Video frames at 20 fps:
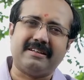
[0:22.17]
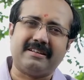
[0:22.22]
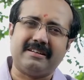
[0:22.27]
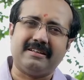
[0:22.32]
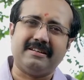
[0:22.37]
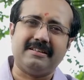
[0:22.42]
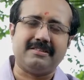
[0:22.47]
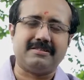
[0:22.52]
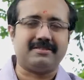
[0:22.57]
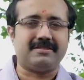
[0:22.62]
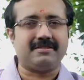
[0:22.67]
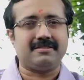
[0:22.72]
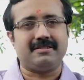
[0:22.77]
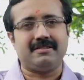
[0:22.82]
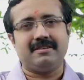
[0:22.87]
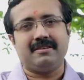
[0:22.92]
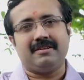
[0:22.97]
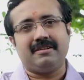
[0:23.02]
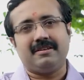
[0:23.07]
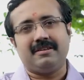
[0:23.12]
curse
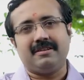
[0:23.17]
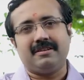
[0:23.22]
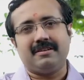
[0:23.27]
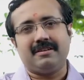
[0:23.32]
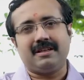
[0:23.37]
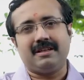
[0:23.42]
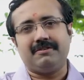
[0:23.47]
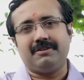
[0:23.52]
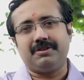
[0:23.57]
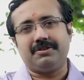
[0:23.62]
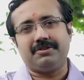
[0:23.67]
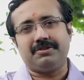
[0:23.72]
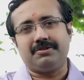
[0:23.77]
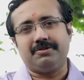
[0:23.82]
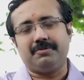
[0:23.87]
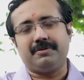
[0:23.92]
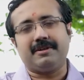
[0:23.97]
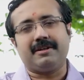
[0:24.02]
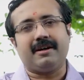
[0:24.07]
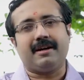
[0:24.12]
given to the
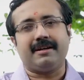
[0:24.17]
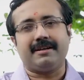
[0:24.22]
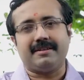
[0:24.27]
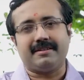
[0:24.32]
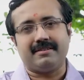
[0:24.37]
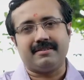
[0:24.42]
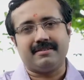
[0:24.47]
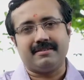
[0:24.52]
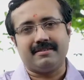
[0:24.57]
humankind.